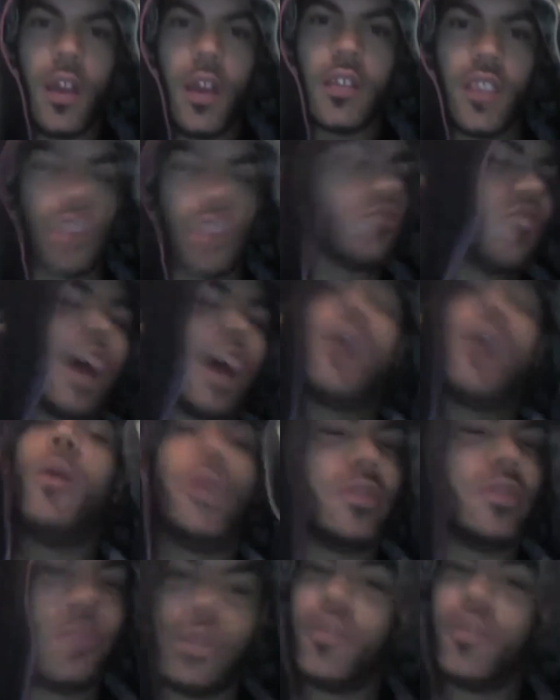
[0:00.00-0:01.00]
the crowd
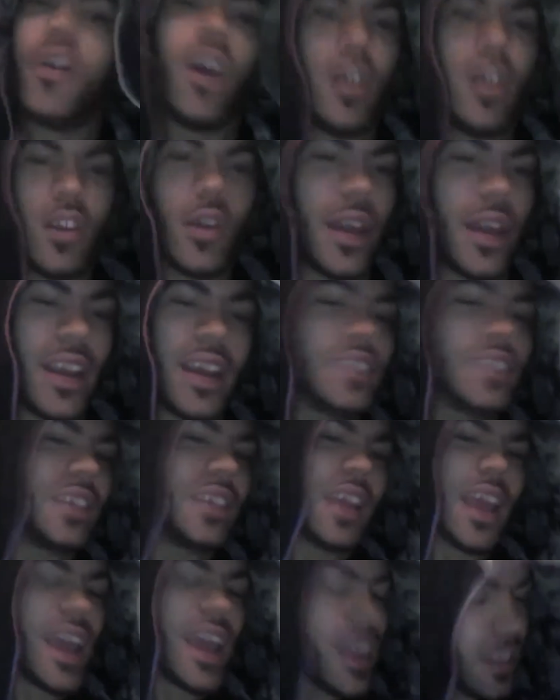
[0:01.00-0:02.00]
was with Hollow. And at
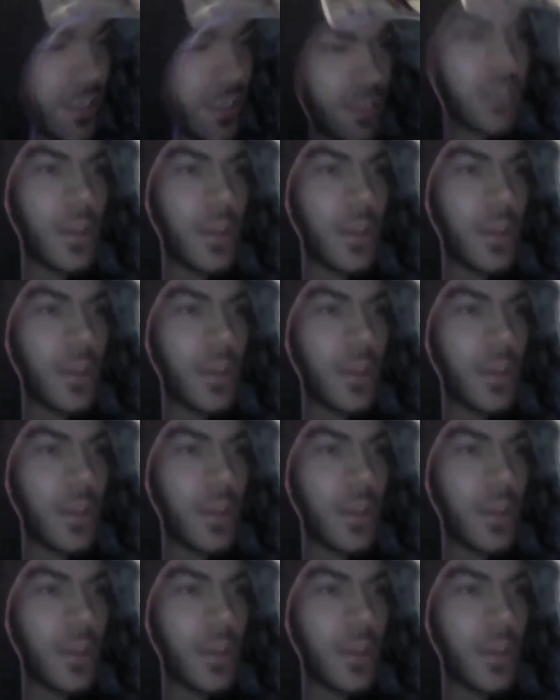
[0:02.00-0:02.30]
the end,